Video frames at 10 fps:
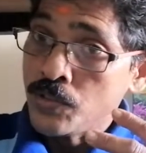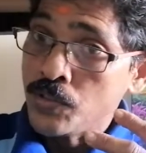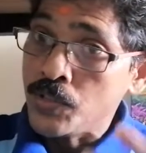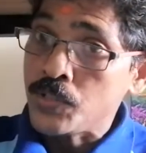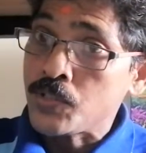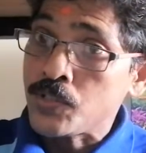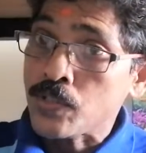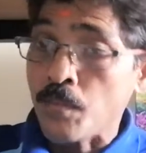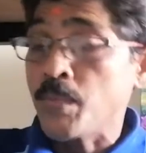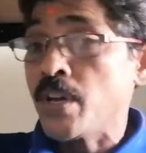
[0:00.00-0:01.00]
this
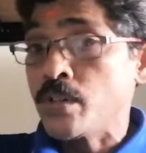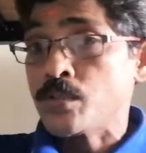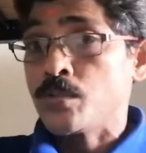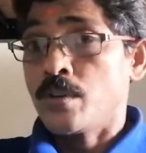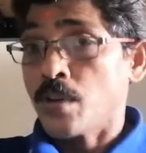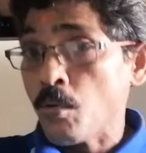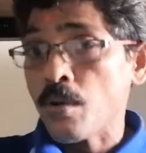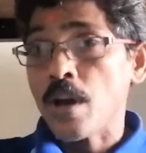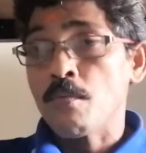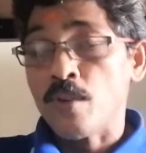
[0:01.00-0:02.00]
company also you can. Now
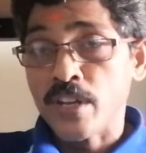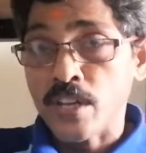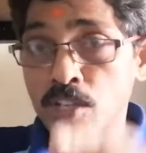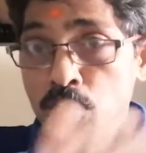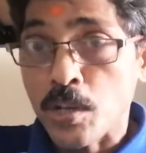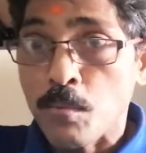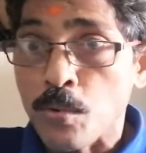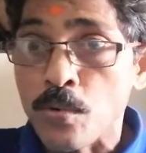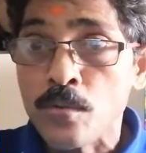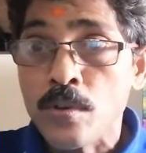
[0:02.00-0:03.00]
I'm working in
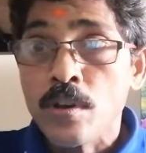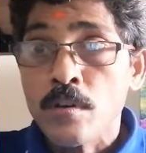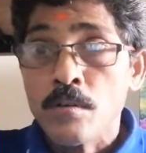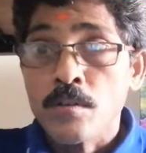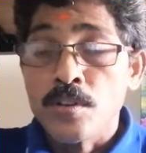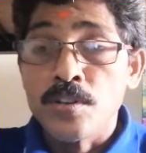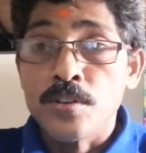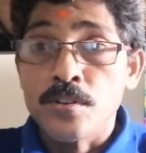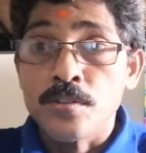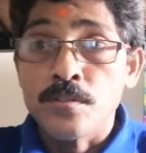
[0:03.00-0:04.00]
Singapore
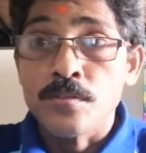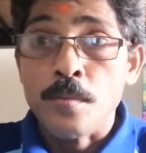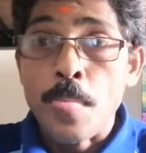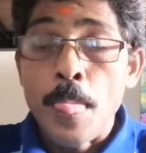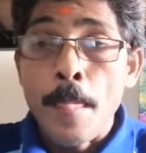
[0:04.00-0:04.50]
in